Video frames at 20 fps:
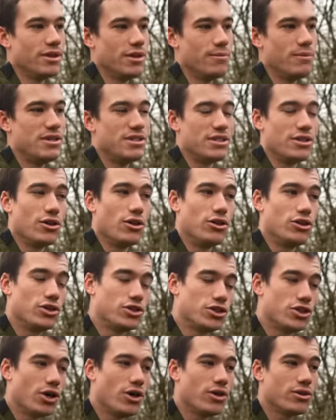It means that your
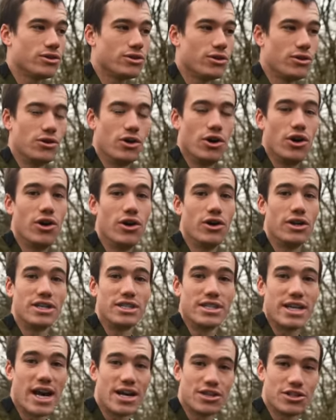shot or your hook
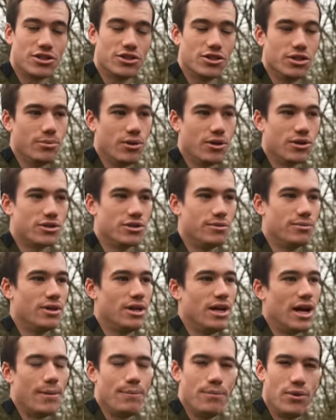is catching on the bottom
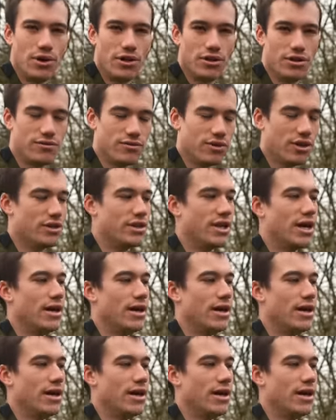and pulling the float